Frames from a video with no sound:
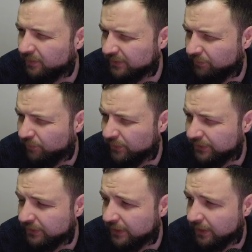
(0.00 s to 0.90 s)
I was up
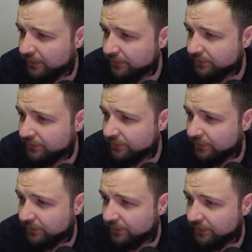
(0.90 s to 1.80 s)
$14,
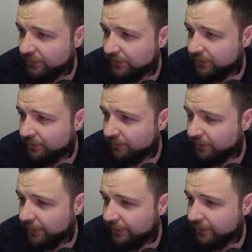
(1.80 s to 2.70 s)

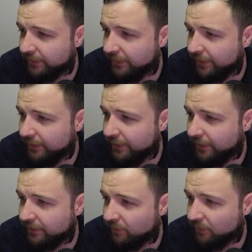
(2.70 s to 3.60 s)
right? And
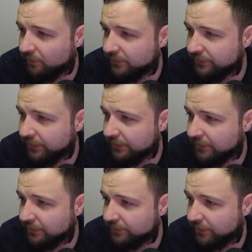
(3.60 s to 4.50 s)
then all of a
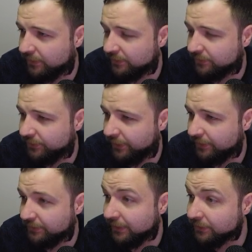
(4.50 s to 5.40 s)
sudden, I started
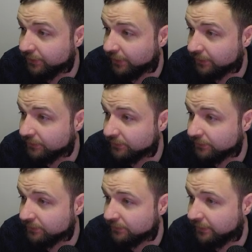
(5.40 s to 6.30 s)
trading 10 shares.
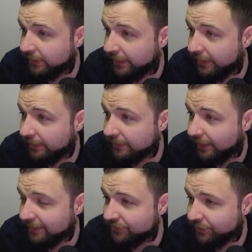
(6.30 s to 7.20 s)
And
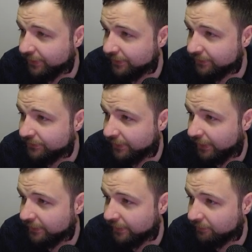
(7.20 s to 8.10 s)
I traded this
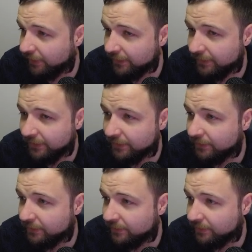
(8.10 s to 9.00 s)
area right here.